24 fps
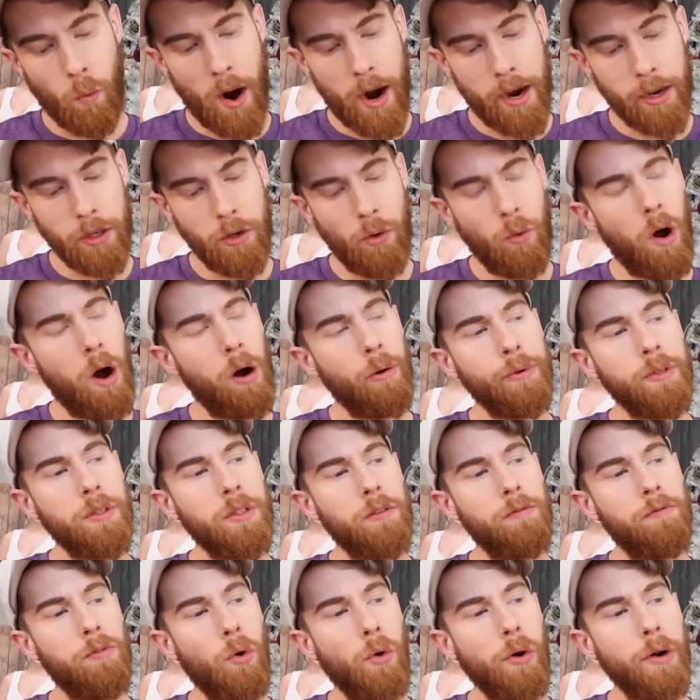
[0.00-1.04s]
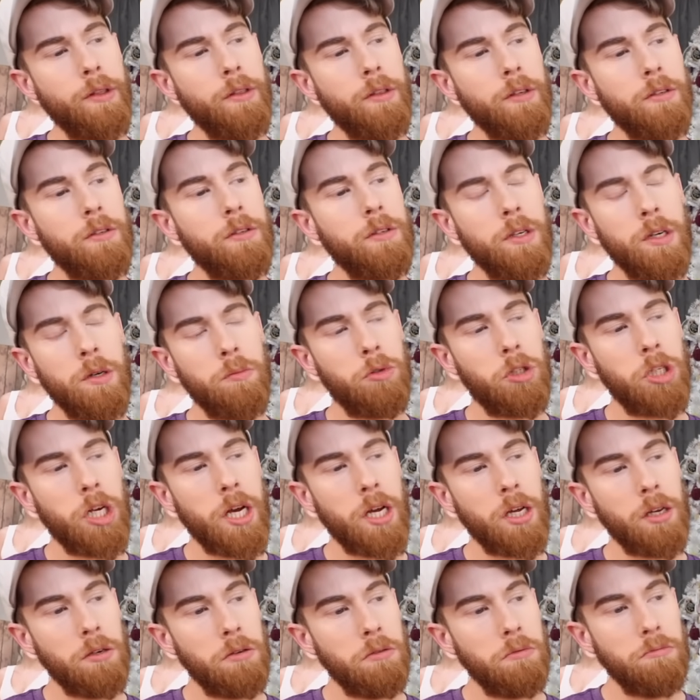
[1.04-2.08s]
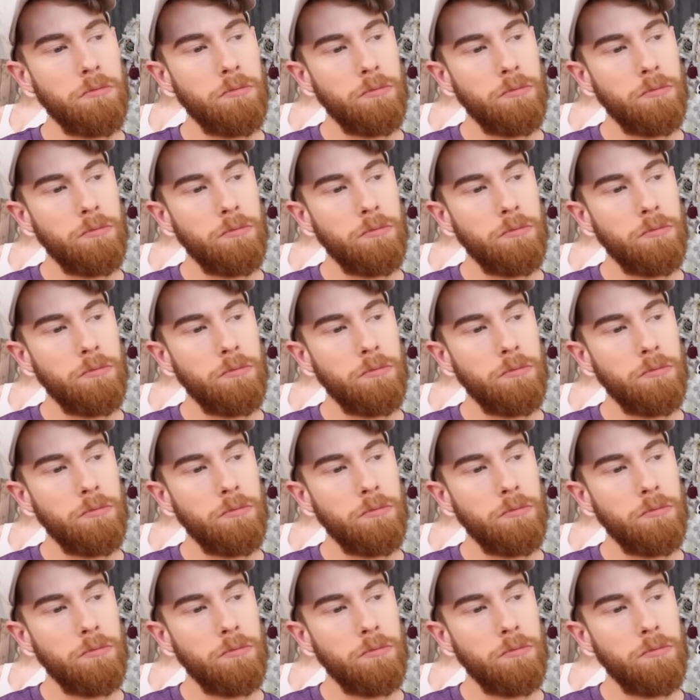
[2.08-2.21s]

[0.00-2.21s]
Why you always avoid the subject?